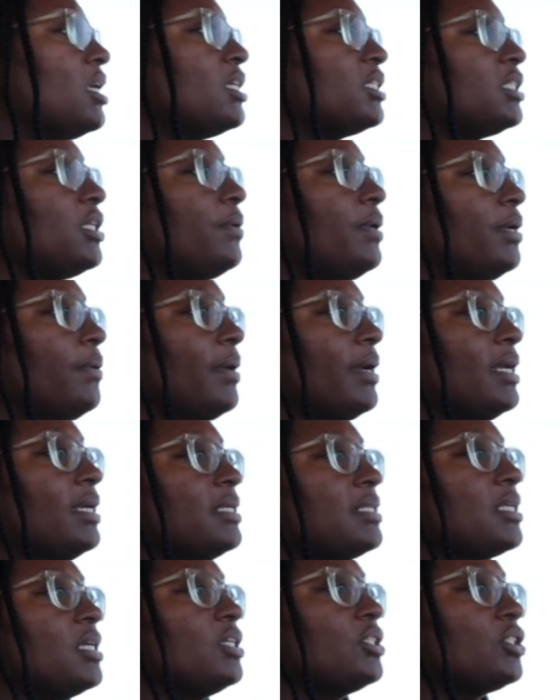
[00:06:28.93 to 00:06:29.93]
So
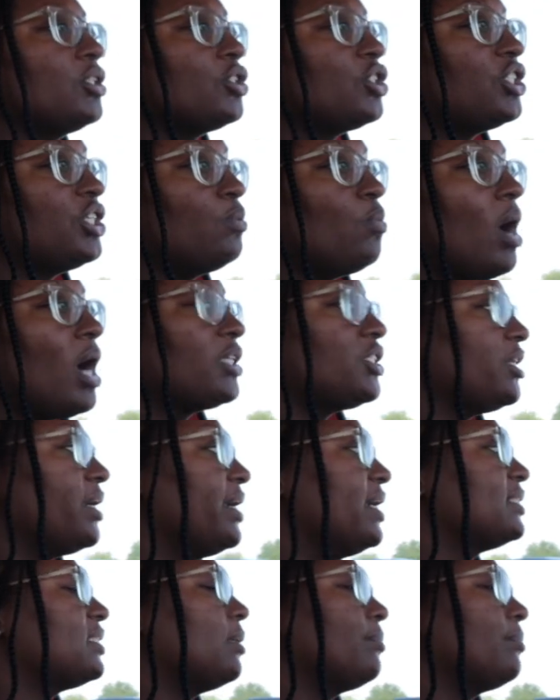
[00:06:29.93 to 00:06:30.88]
anyways, so she washed her hands.